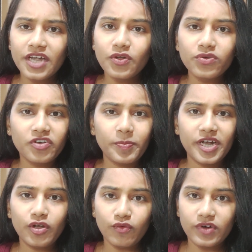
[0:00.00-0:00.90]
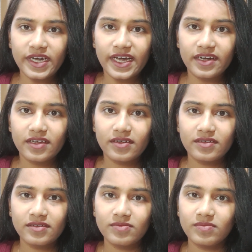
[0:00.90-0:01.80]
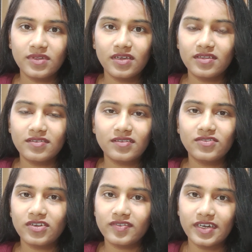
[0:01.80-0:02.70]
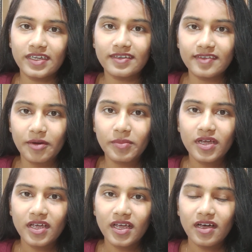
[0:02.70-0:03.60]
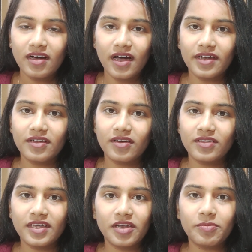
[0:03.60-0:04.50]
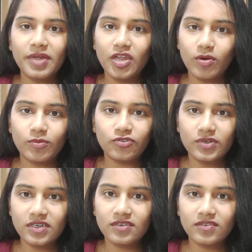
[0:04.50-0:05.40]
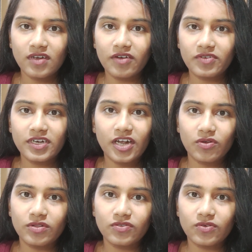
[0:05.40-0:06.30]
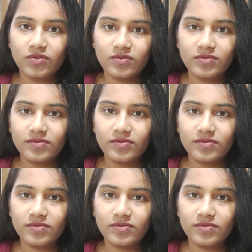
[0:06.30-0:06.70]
And don't repent over that. It's just an exam, and there are many opportunities after that also.